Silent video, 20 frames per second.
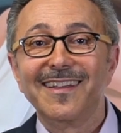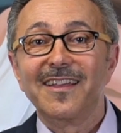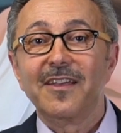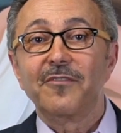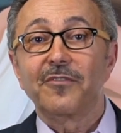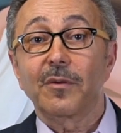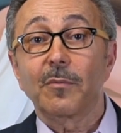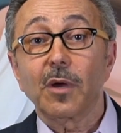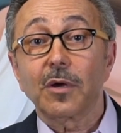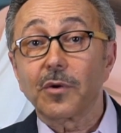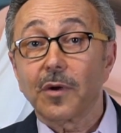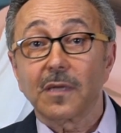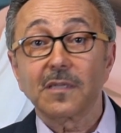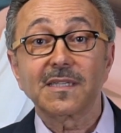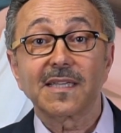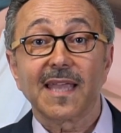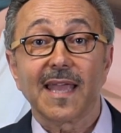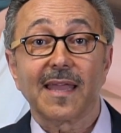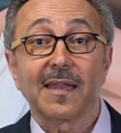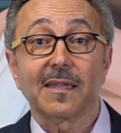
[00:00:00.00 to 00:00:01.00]
from
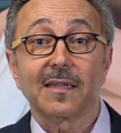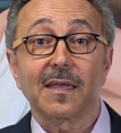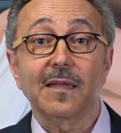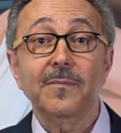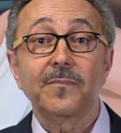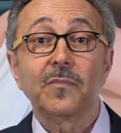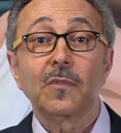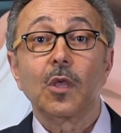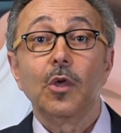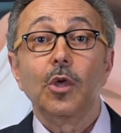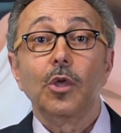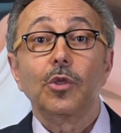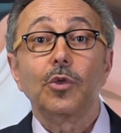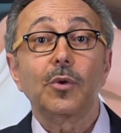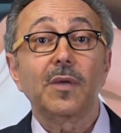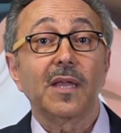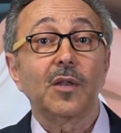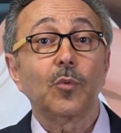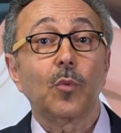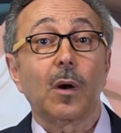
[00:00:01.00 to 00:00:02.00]
across Canada. You
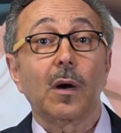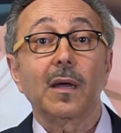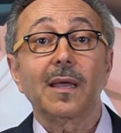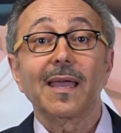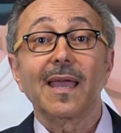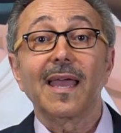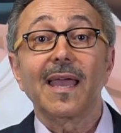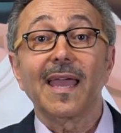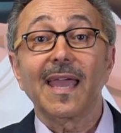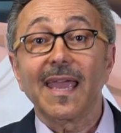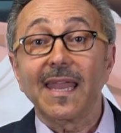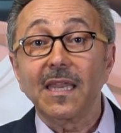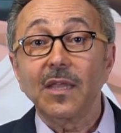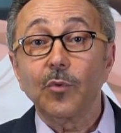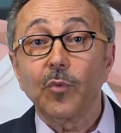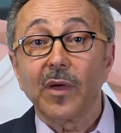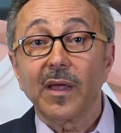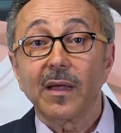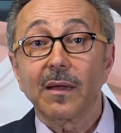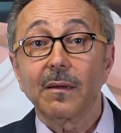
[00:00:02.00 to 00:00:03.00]
can walk
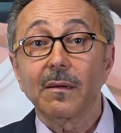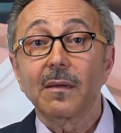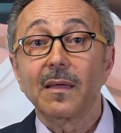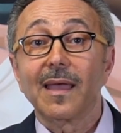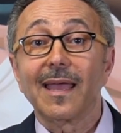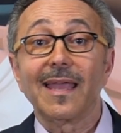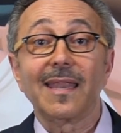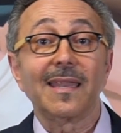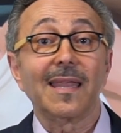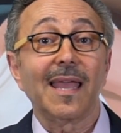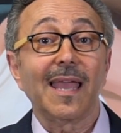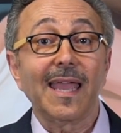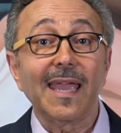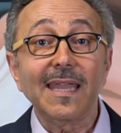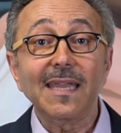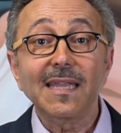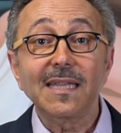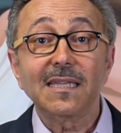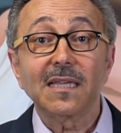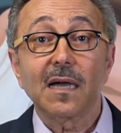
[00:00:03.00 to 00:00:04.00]
anywhere and
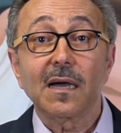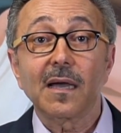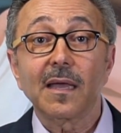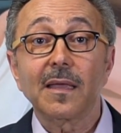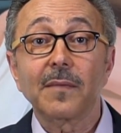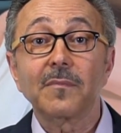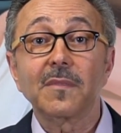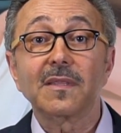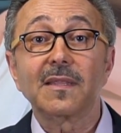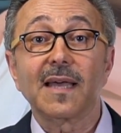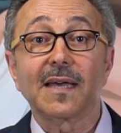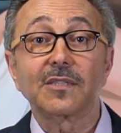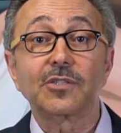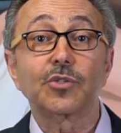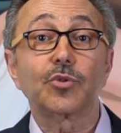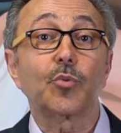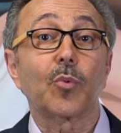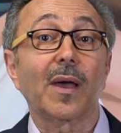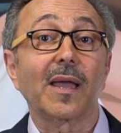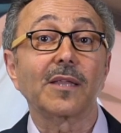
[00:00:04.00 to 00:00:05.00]
any time
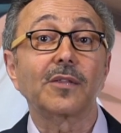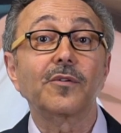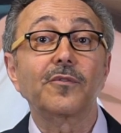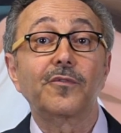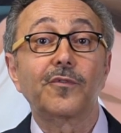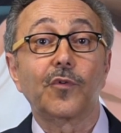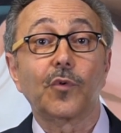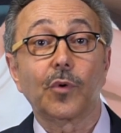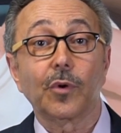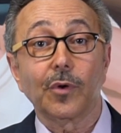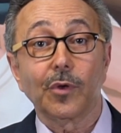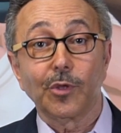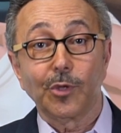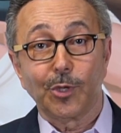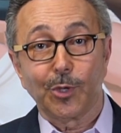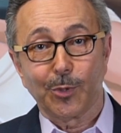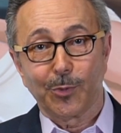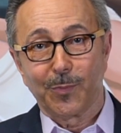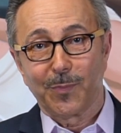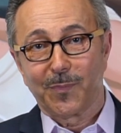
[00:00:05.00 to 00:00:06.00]
that's right for
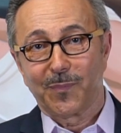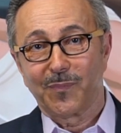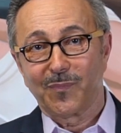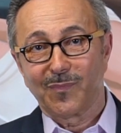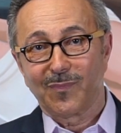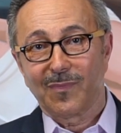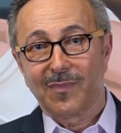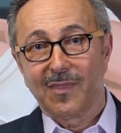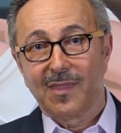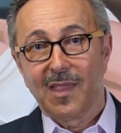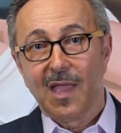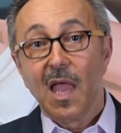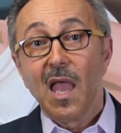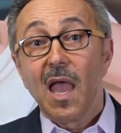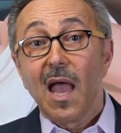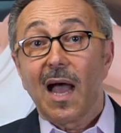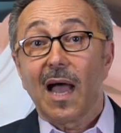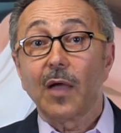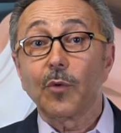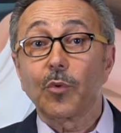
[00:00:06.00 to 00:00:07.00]
you.
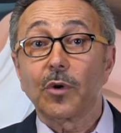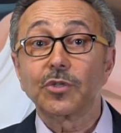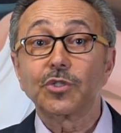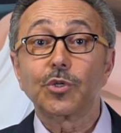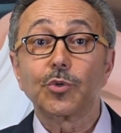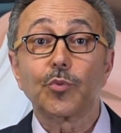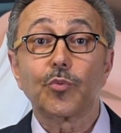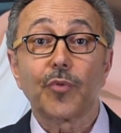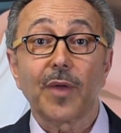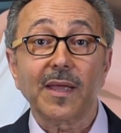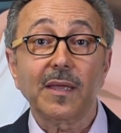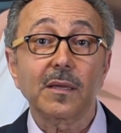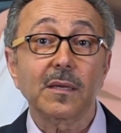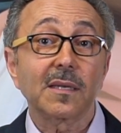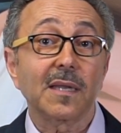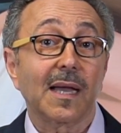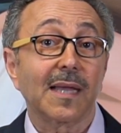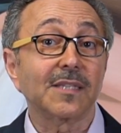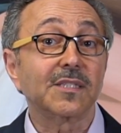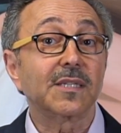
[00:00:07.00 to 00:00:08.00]
I want to
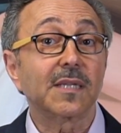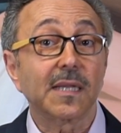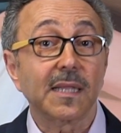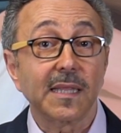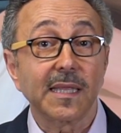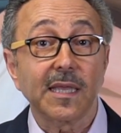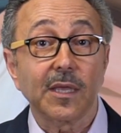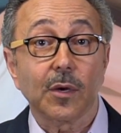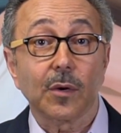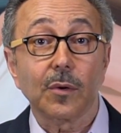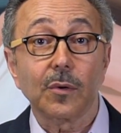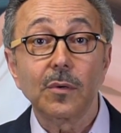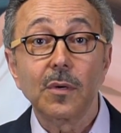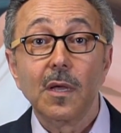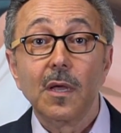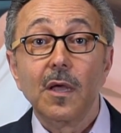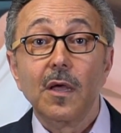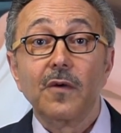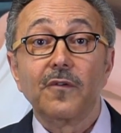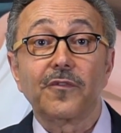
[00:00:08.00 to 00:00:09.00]
recognize Clio
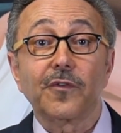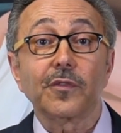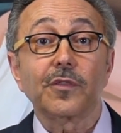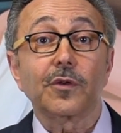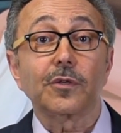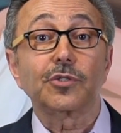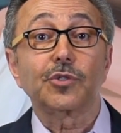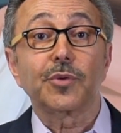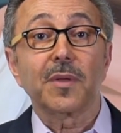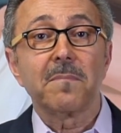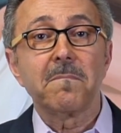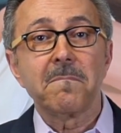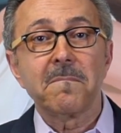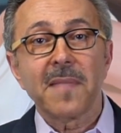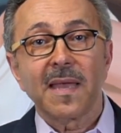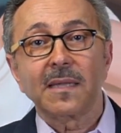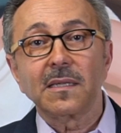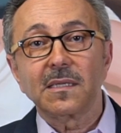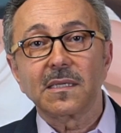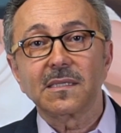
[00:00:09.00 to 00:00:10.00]
for their
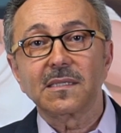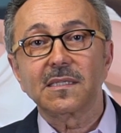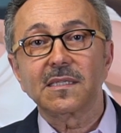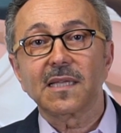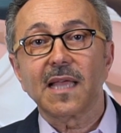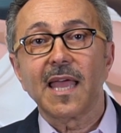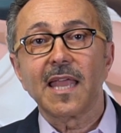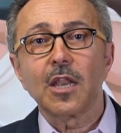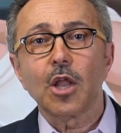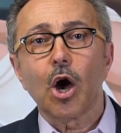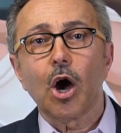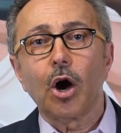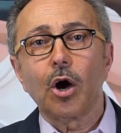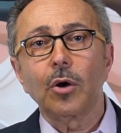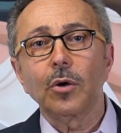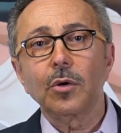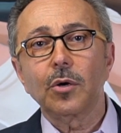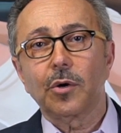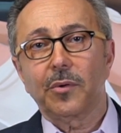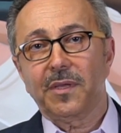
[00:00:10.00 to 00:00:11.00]
tremendous and
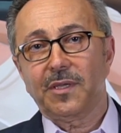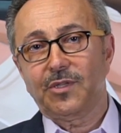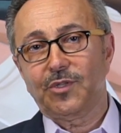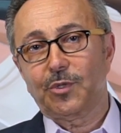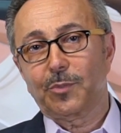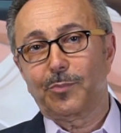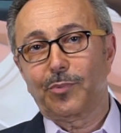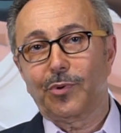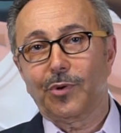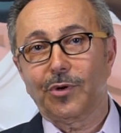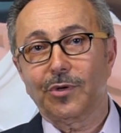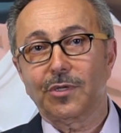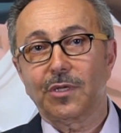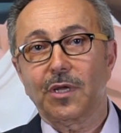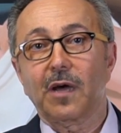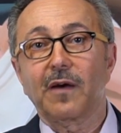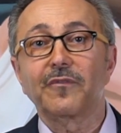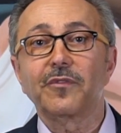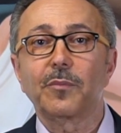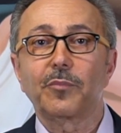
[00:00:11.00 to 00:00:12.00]
ongoing support
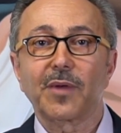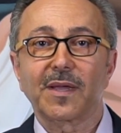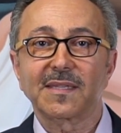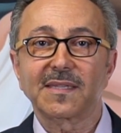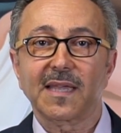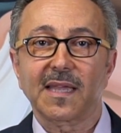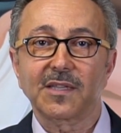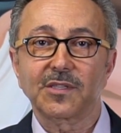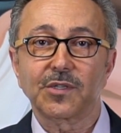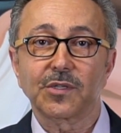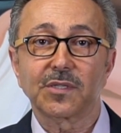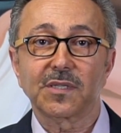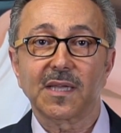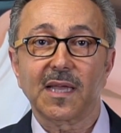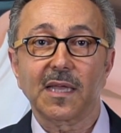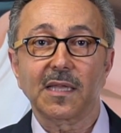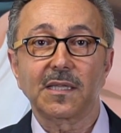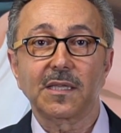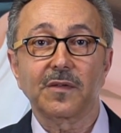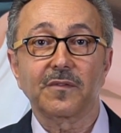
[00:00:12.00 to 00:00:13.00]
of the Breast Cancer
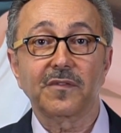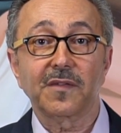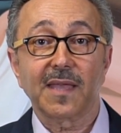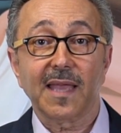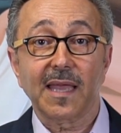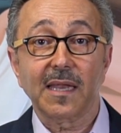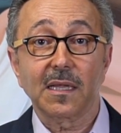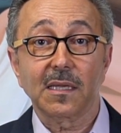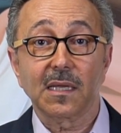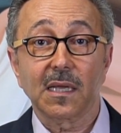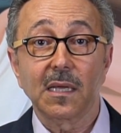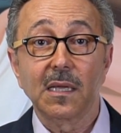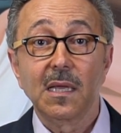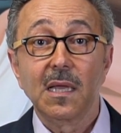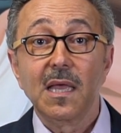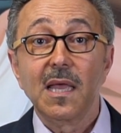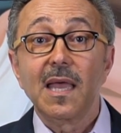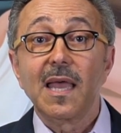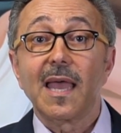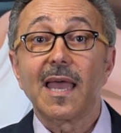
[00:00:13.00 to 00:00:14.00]
Society of Canada,
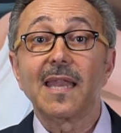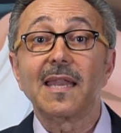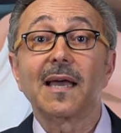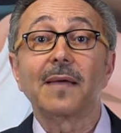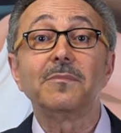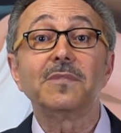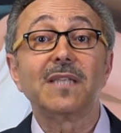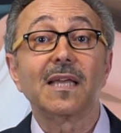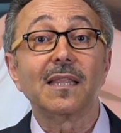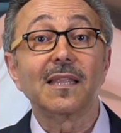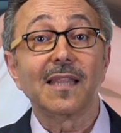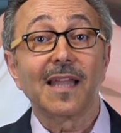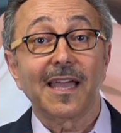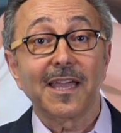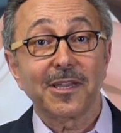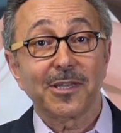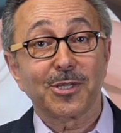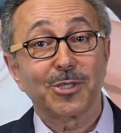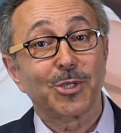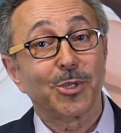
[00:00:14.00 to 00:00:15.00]
and I'm
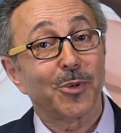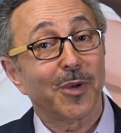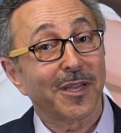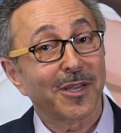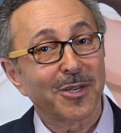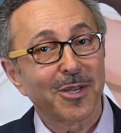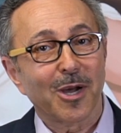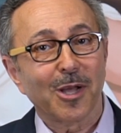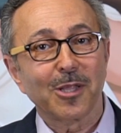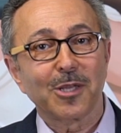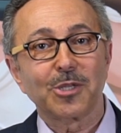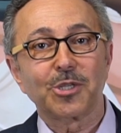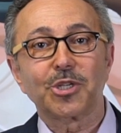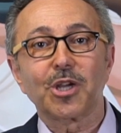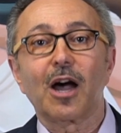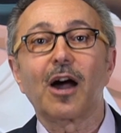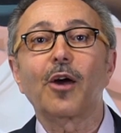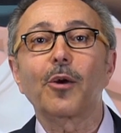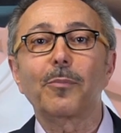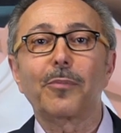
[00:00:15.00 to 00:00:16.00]
delighted to acknowledge
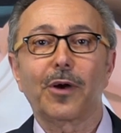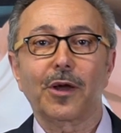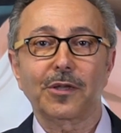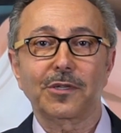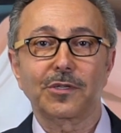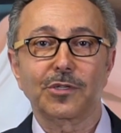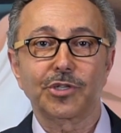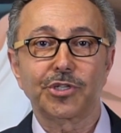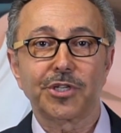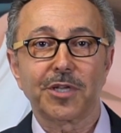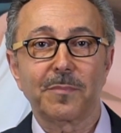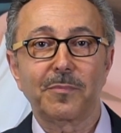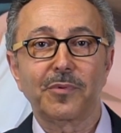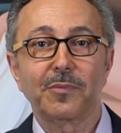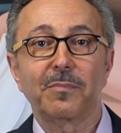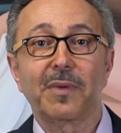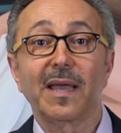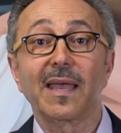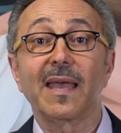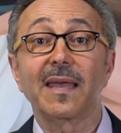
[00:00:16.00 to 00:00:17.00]
our partnership
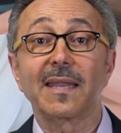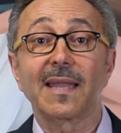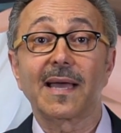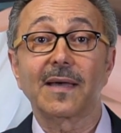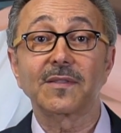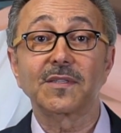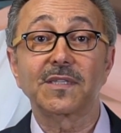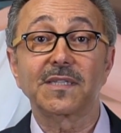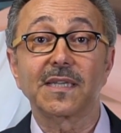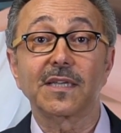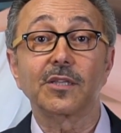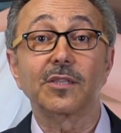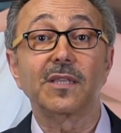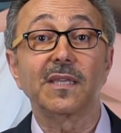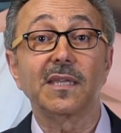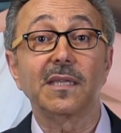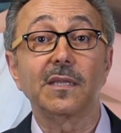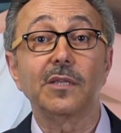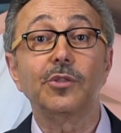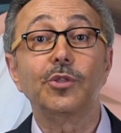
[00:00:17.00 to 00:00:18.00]
by announcing
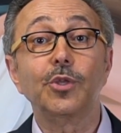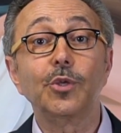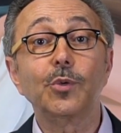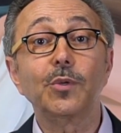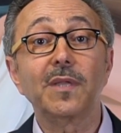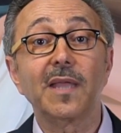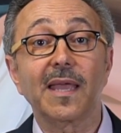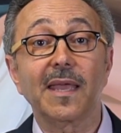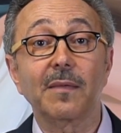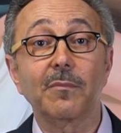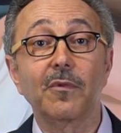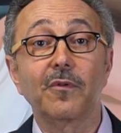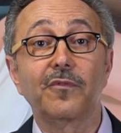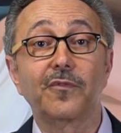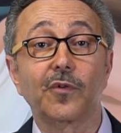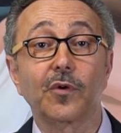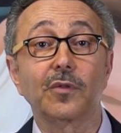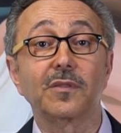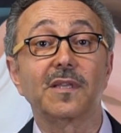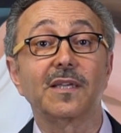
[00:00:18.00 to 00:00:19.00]
the new name
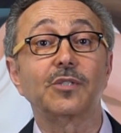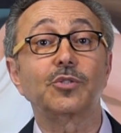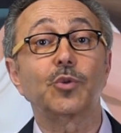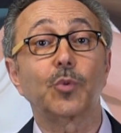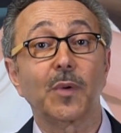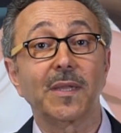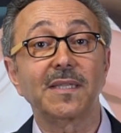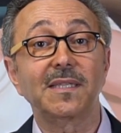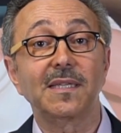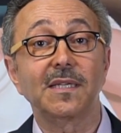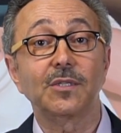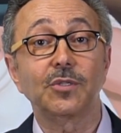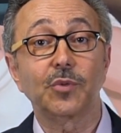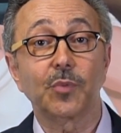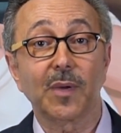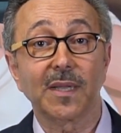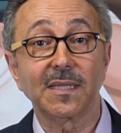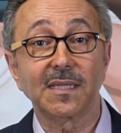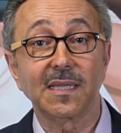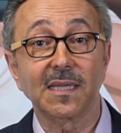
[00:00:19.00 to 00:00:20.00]
for the
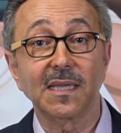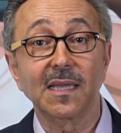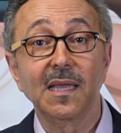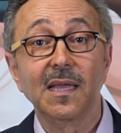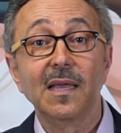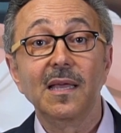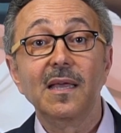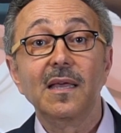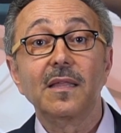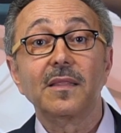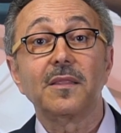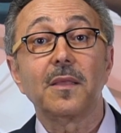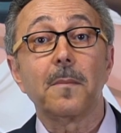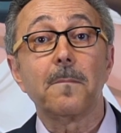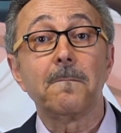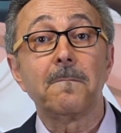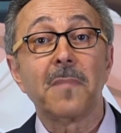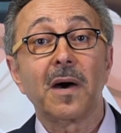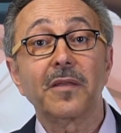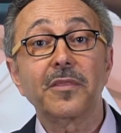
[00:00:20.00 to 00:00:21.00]
2020, the
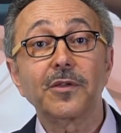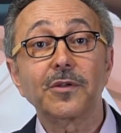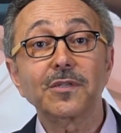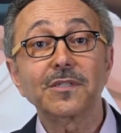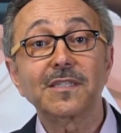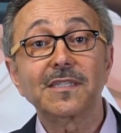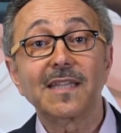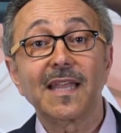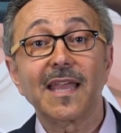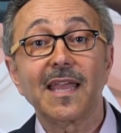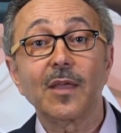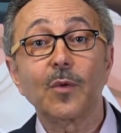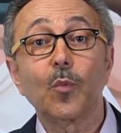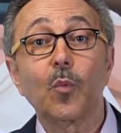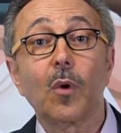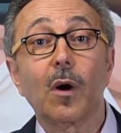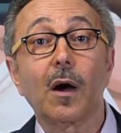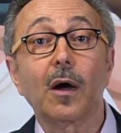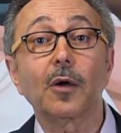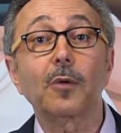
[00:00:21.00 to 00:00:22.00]
Mother's Day
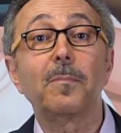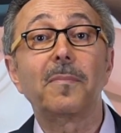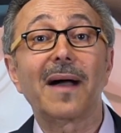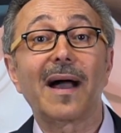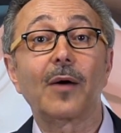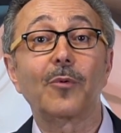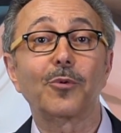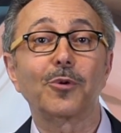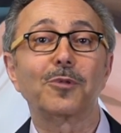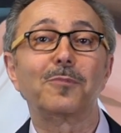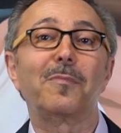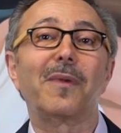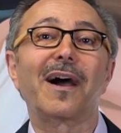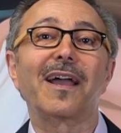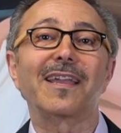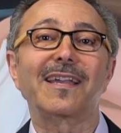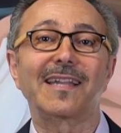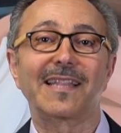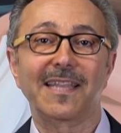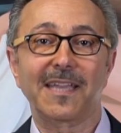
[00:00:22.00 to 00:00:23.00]
Walk powered
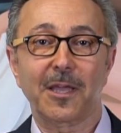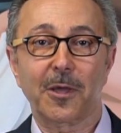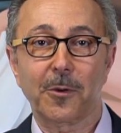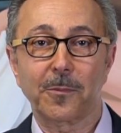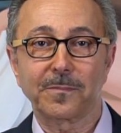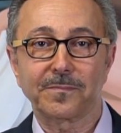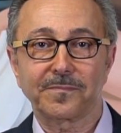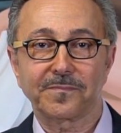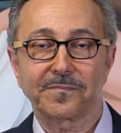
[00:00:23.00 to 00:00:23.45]
by Clio.